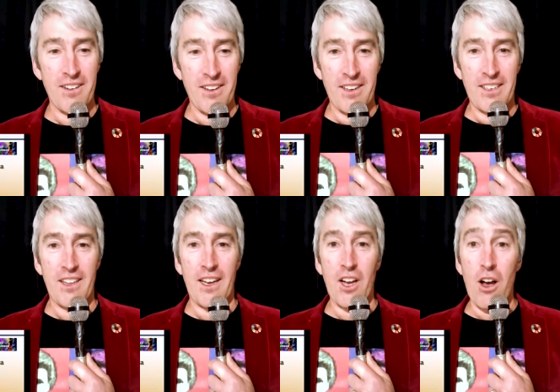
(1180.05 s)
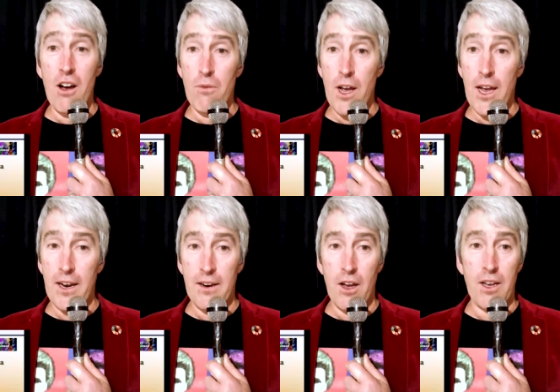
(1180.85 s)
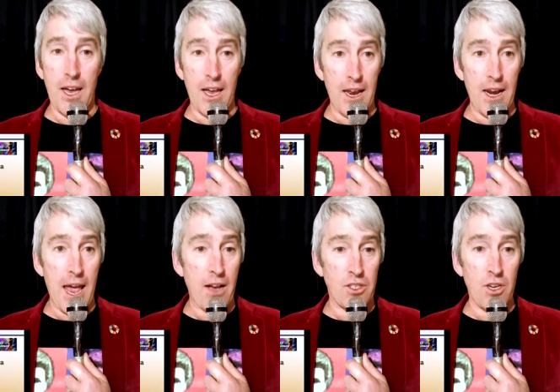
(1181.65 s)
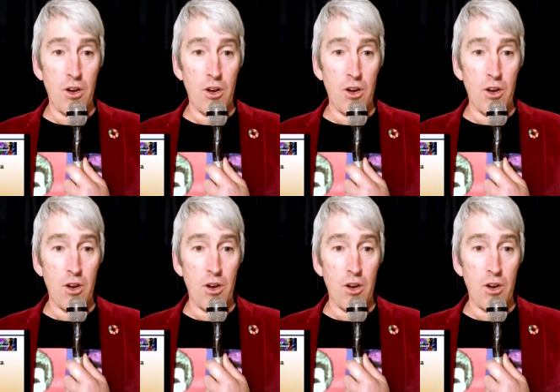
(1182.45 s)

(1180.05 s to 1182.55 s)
It's like, oh, right. Okay. And how so?